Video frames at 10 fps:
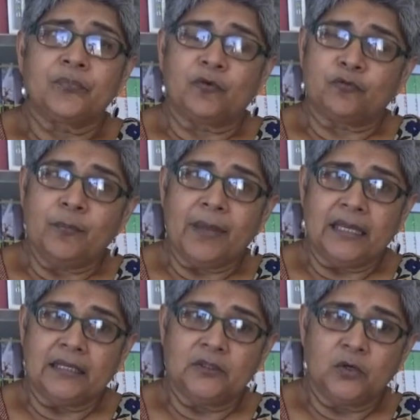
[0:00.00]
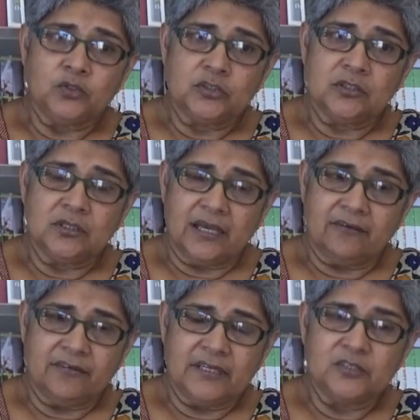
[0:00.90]
From anecdotal
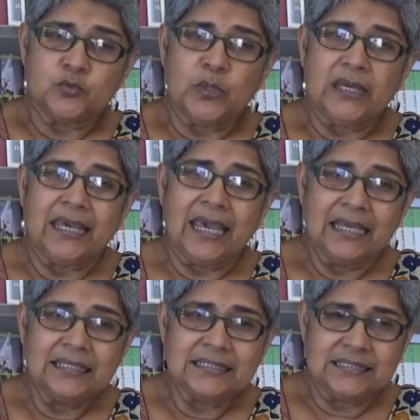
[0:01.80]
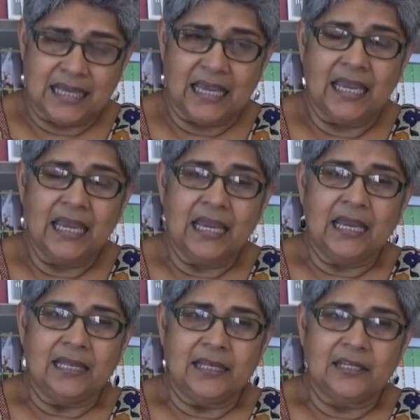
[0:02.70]
evidence, we can say
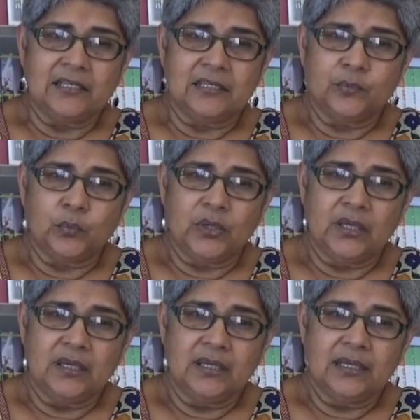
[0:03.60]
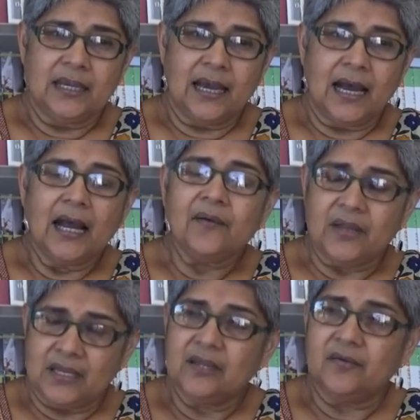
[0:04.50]
that we are
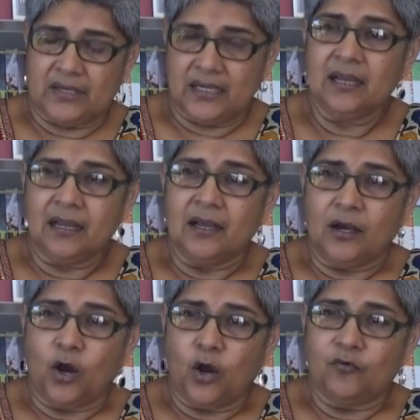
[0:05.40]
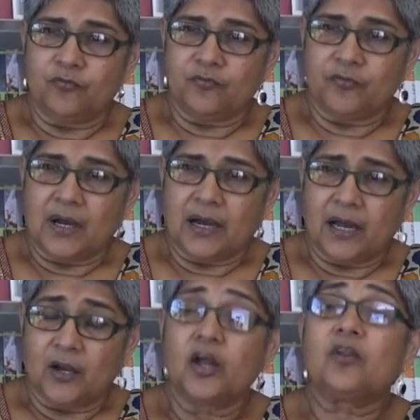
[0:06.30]
hearing of
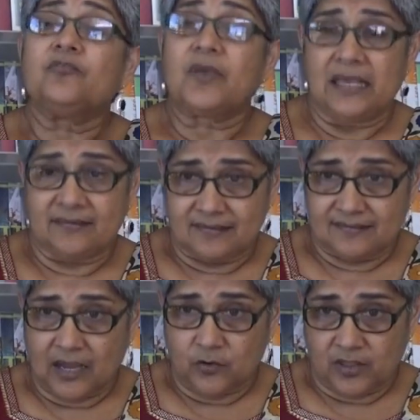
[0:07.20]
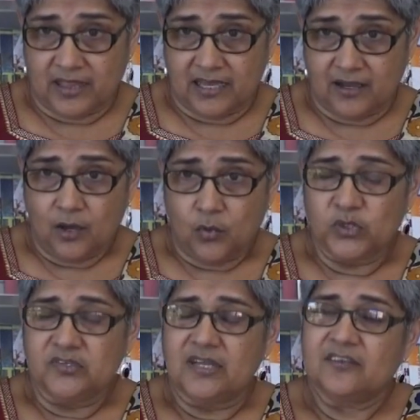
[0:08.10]
a lot of cases out there
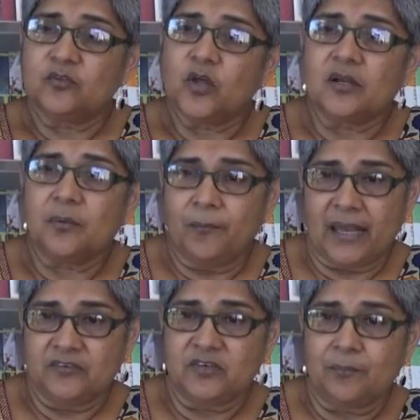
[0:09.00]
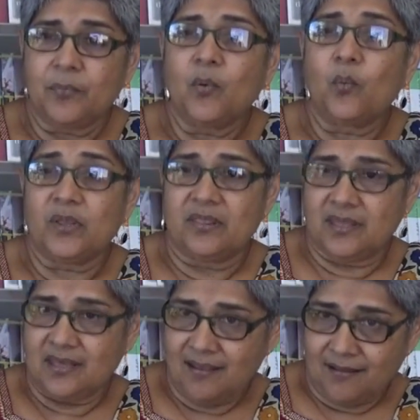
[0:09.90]
which does not match up with the